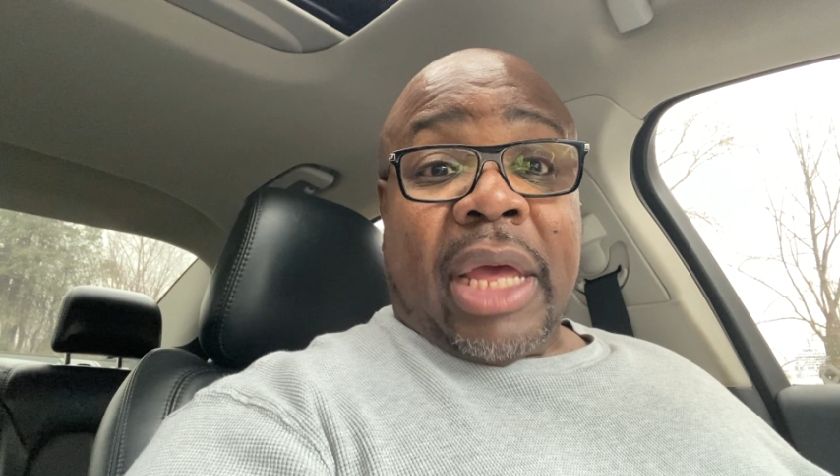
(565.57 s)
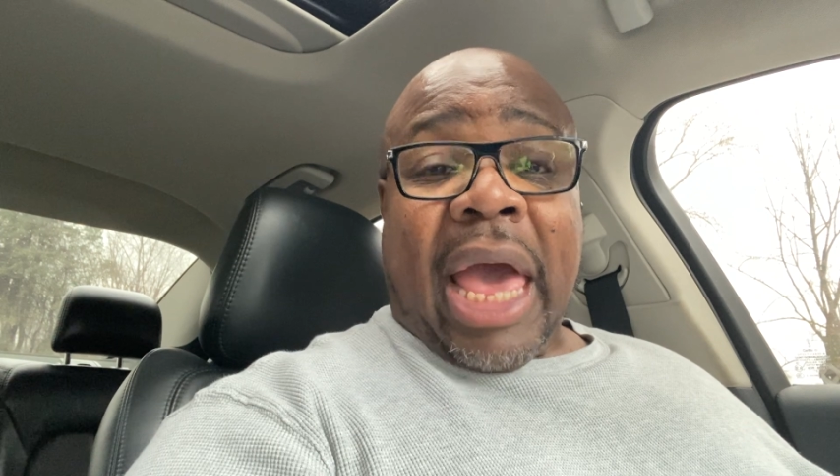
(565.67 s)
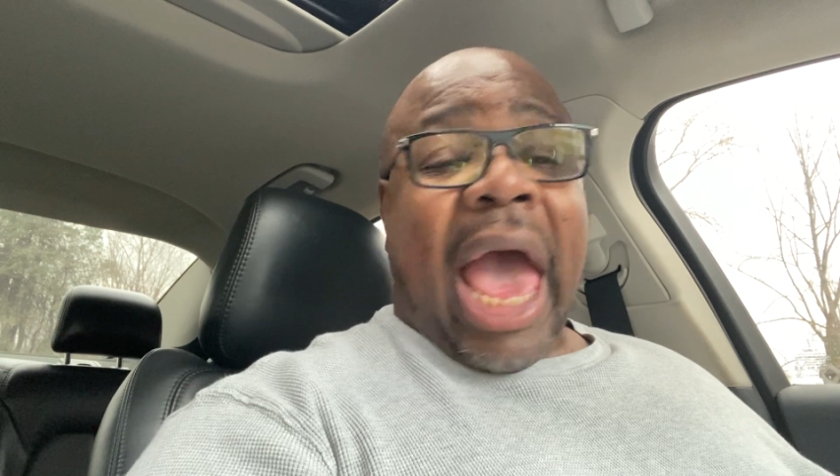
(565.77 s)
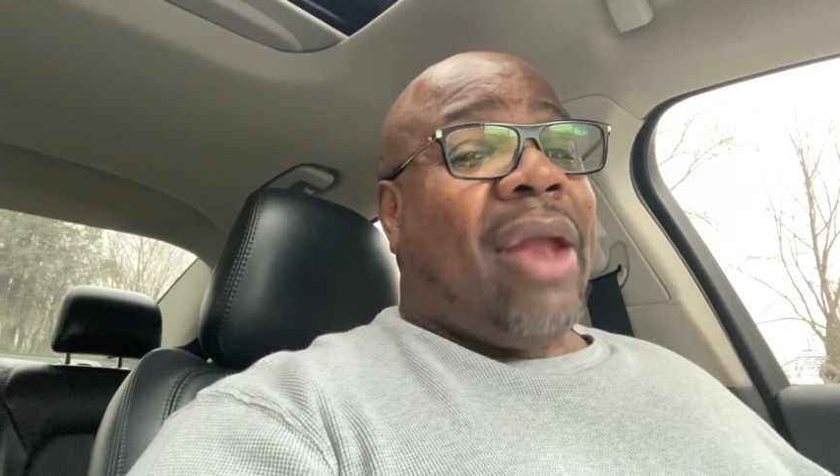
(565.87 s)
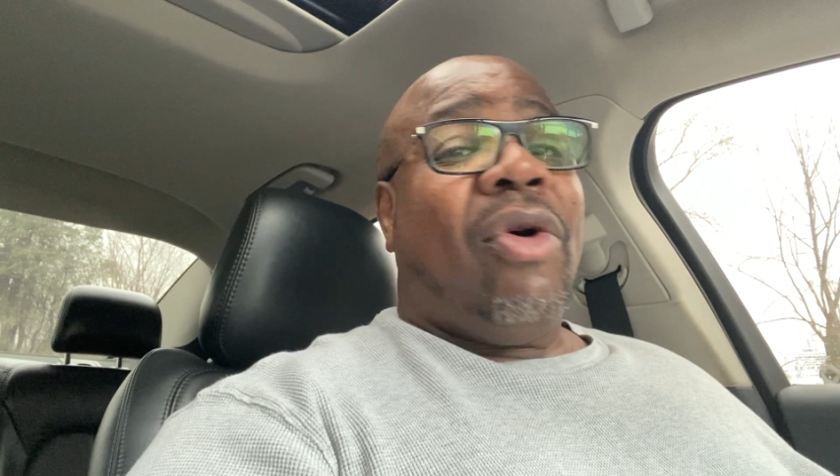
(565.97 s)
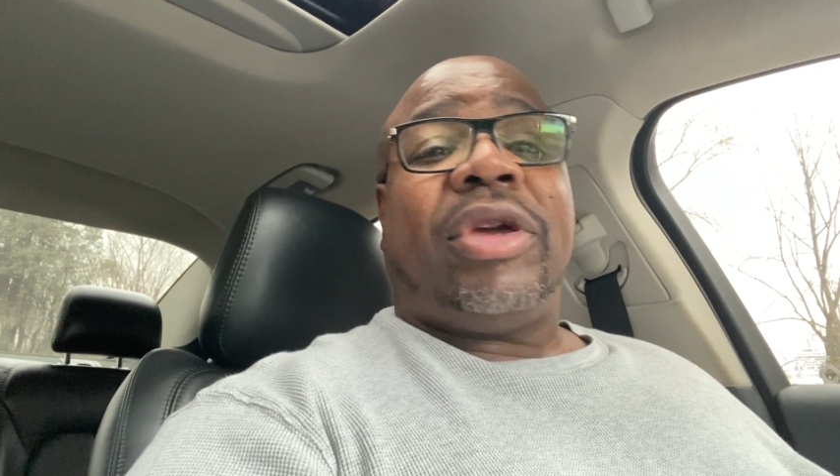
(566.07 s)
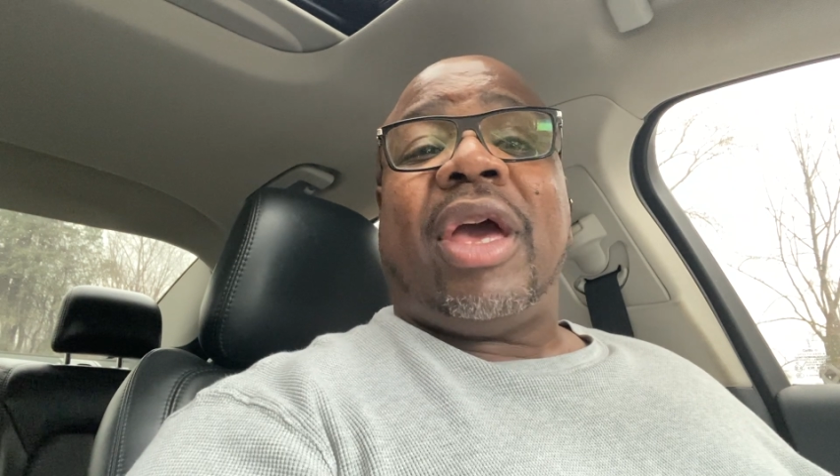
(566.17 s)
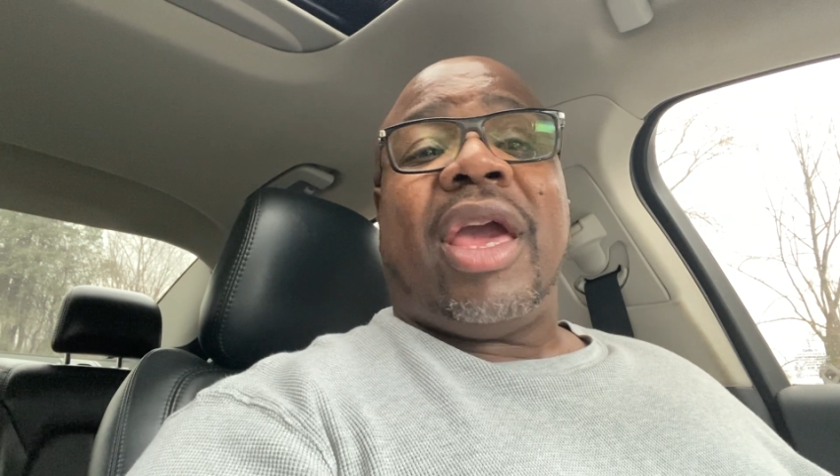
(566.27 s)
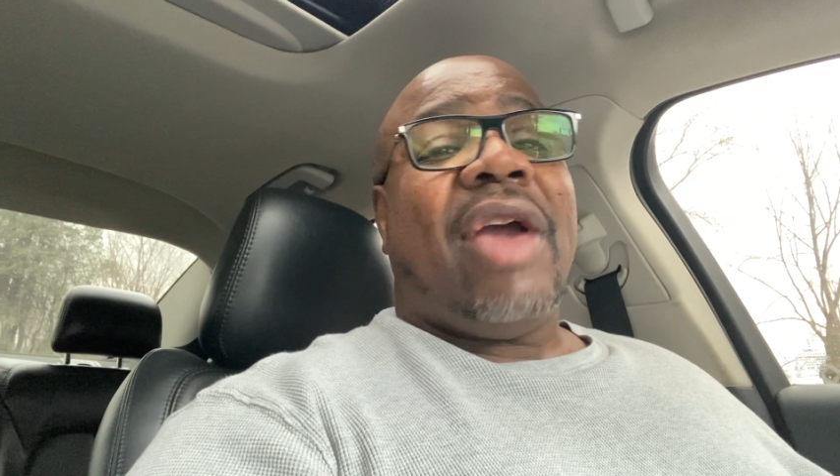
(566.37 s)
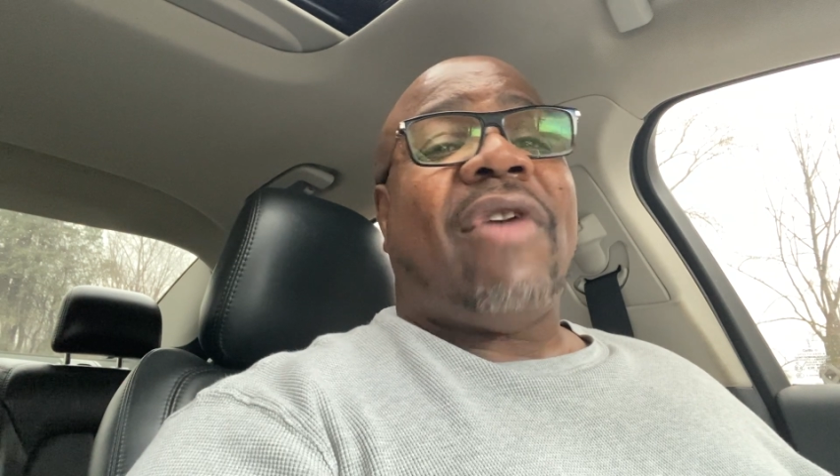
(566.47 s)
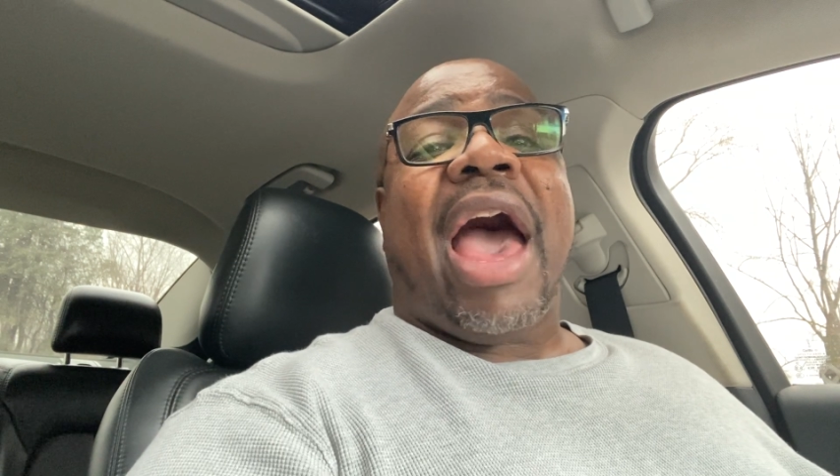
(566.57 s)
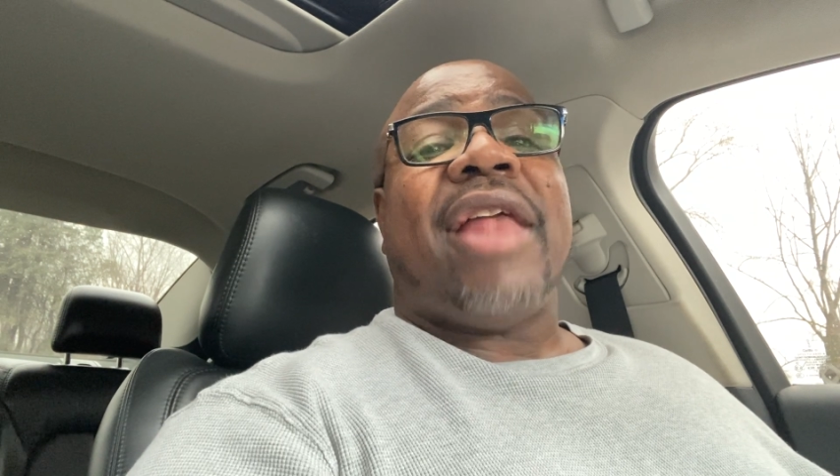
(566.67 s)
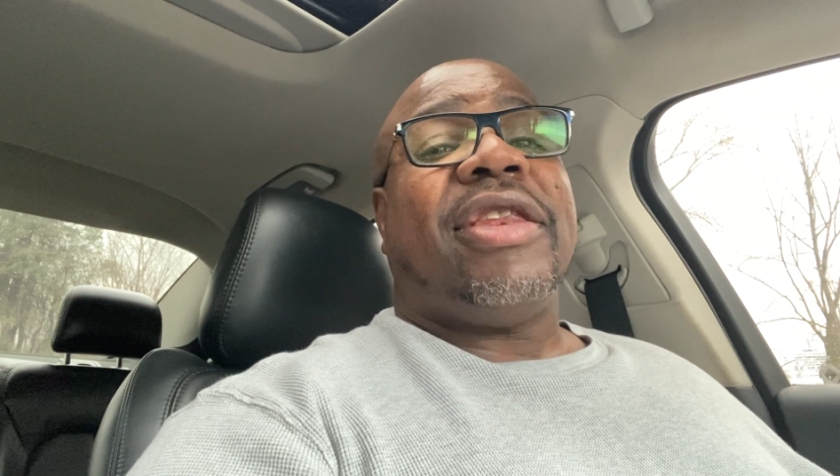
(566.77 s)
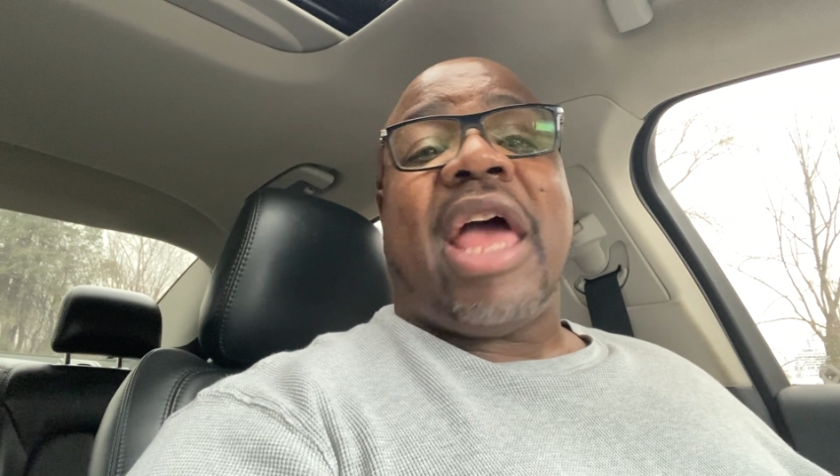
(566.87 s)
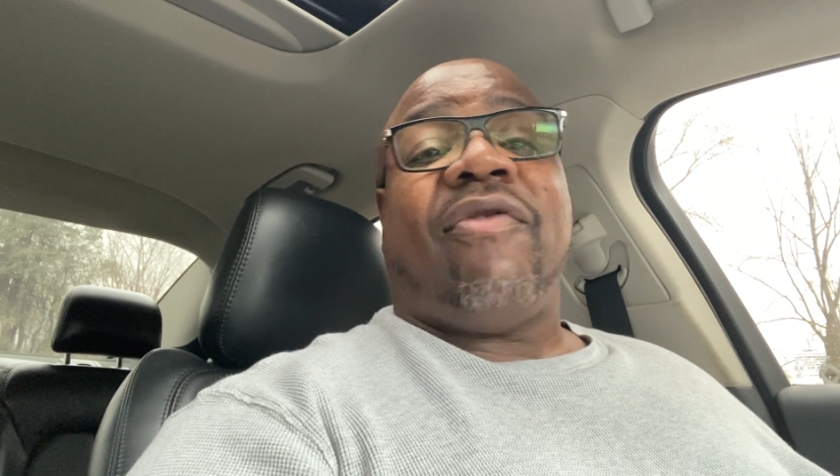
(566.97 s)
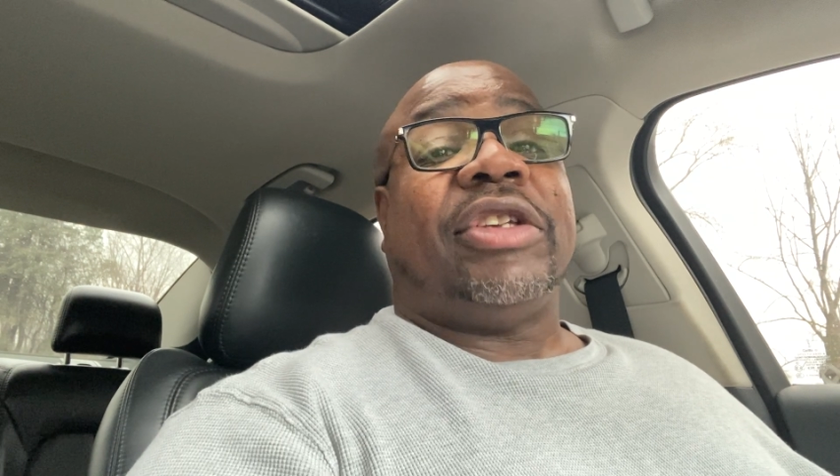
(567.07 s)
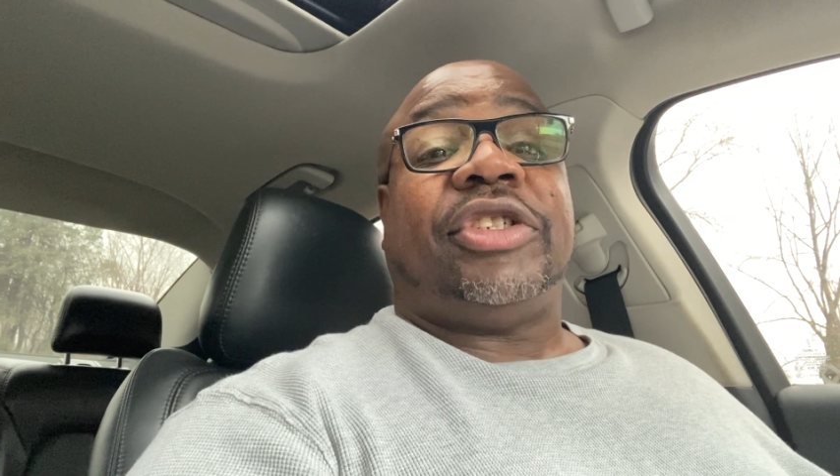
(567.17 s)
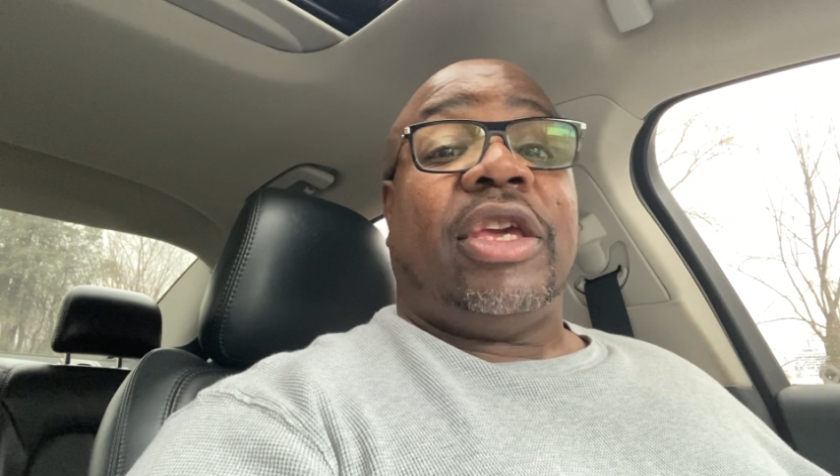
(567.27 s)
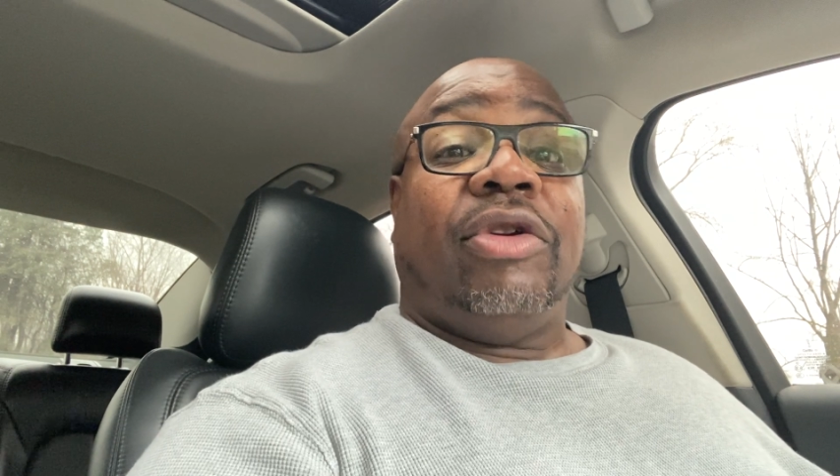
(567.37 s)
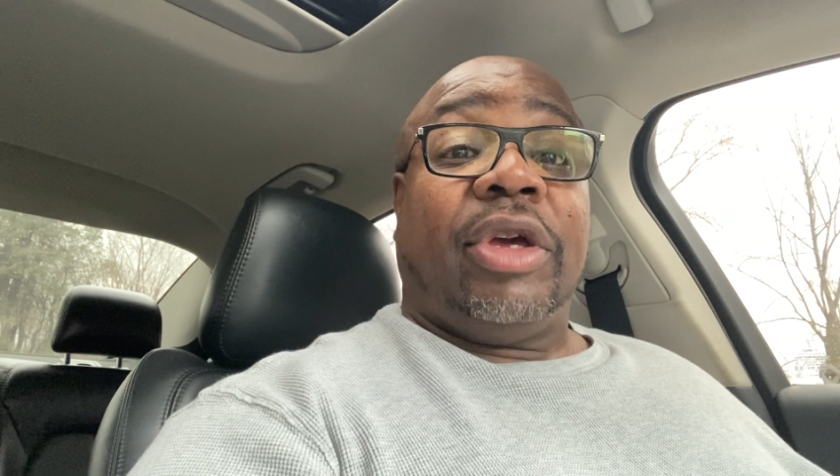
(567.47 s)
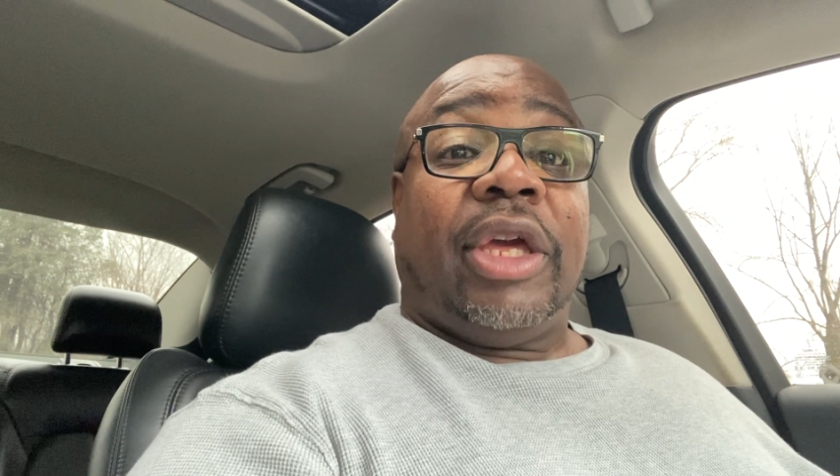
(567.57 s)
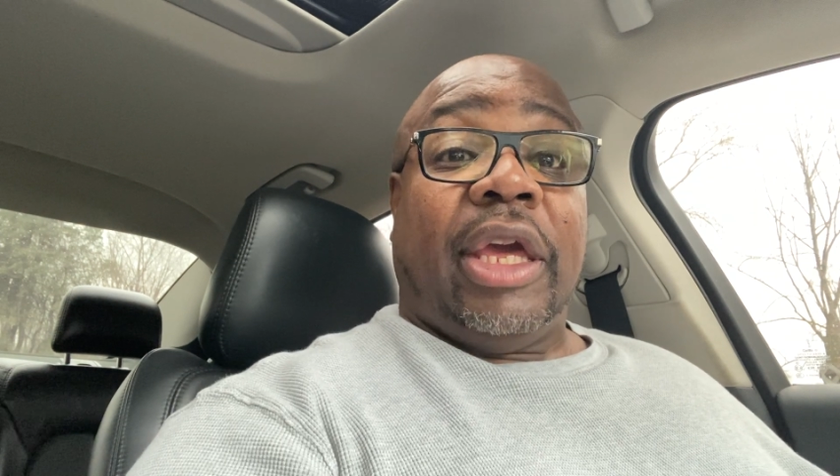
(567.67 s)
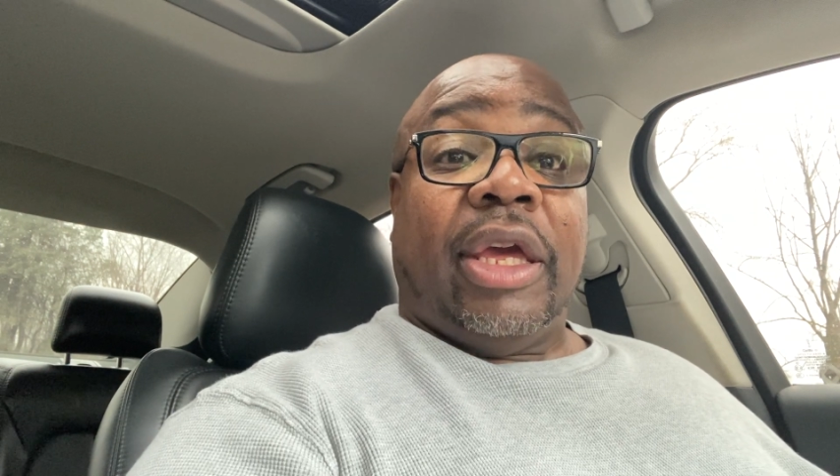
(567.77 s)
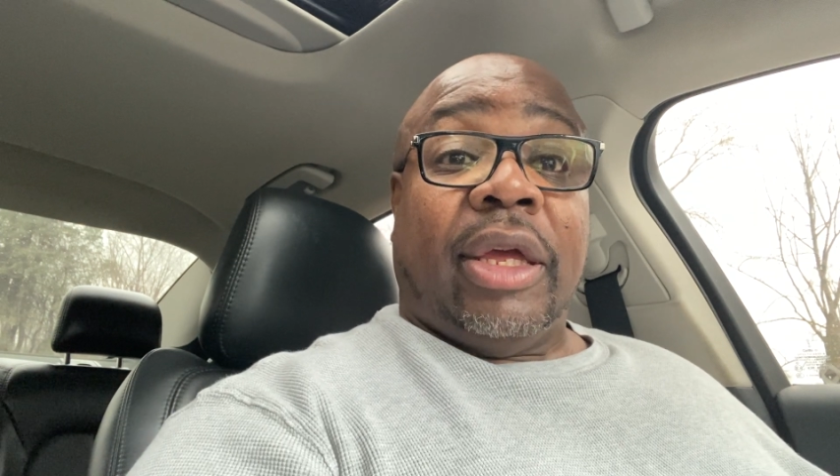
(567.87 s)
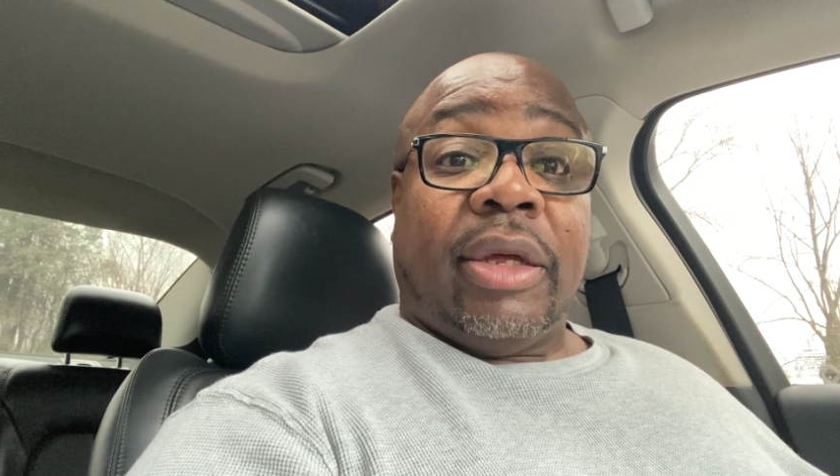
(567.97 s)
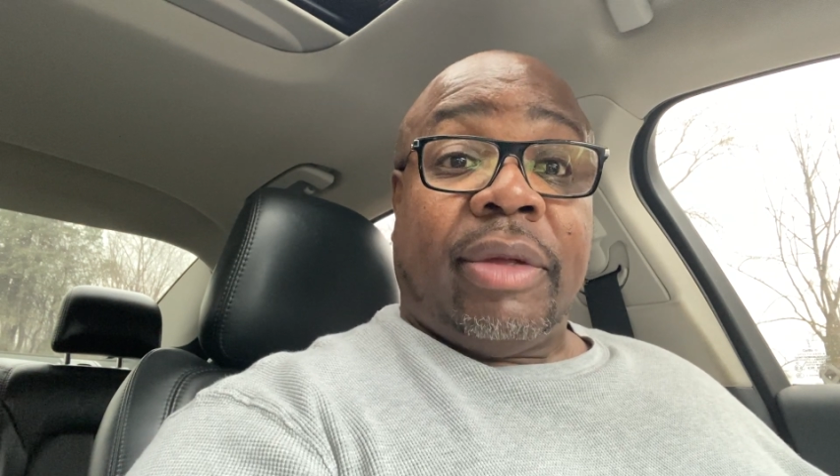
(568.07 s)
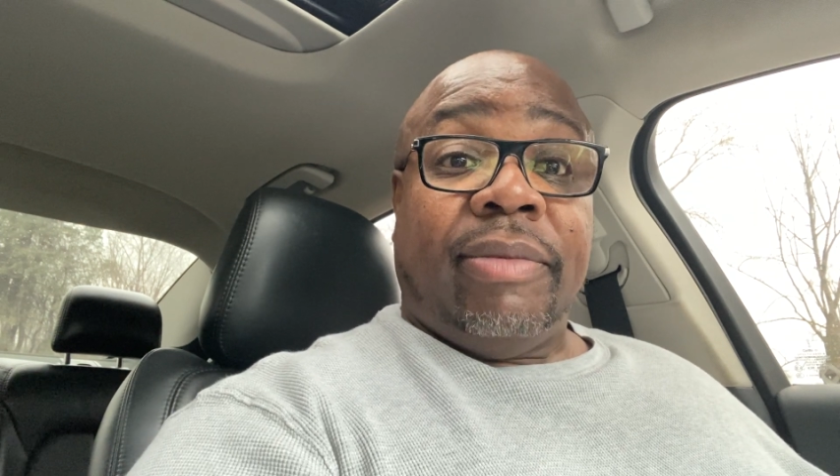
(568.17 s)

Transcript: I don't care if I never see you again.